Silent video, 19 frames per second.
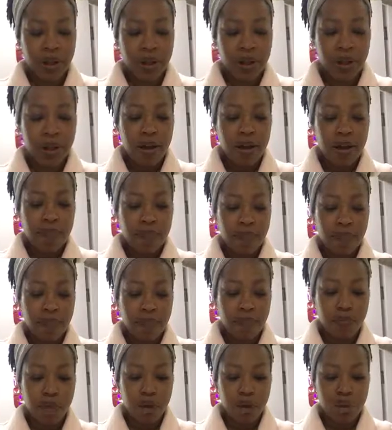
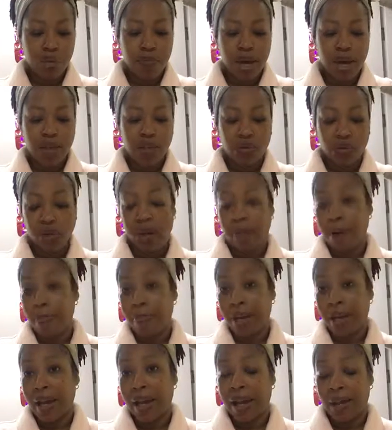moisturizer when I'm
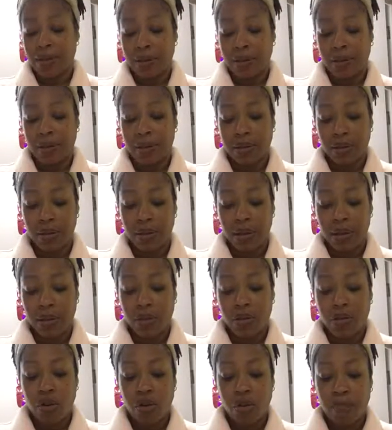applying,
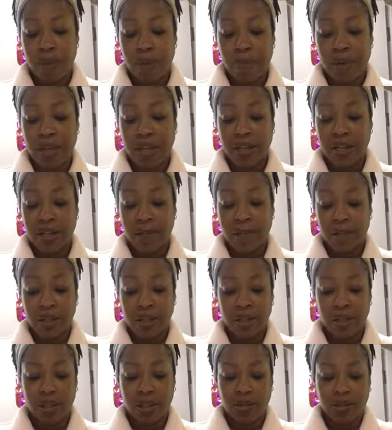you know, my makeup and
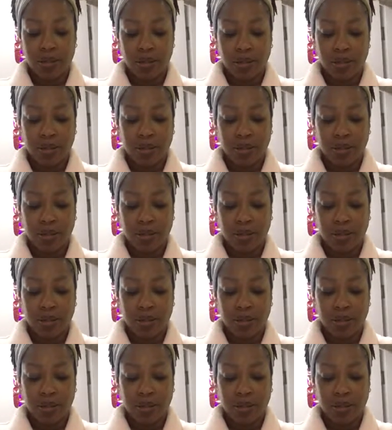stuff.